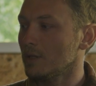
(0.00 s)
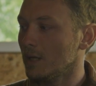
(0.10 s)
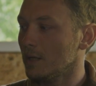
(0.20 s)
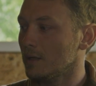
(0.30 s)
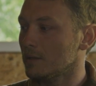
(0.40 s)

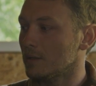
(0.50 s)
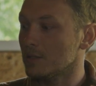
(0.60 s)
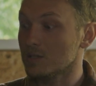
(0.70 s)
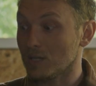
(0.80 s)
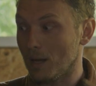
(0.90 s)
and
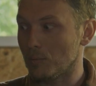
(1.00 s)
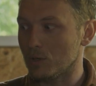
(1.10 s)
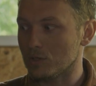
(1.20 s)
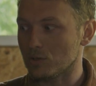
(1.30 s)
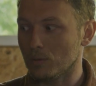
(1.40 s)
this
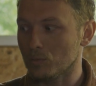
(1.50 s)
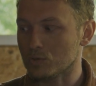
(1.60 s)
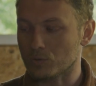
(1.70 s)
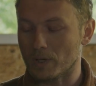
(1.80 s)
camera is almost